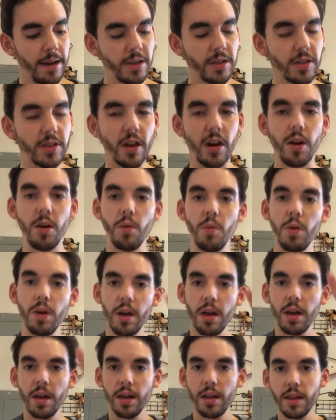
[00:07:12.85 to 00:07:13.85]
So
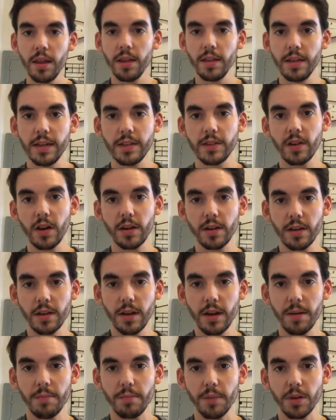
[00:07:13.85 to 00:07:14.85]
these are the
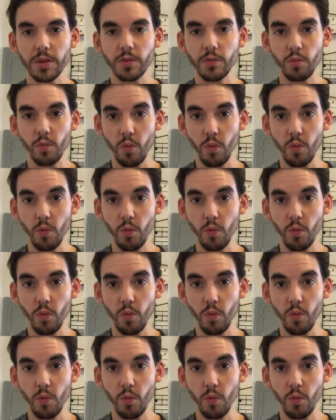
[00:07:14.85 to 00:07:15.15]
numbers.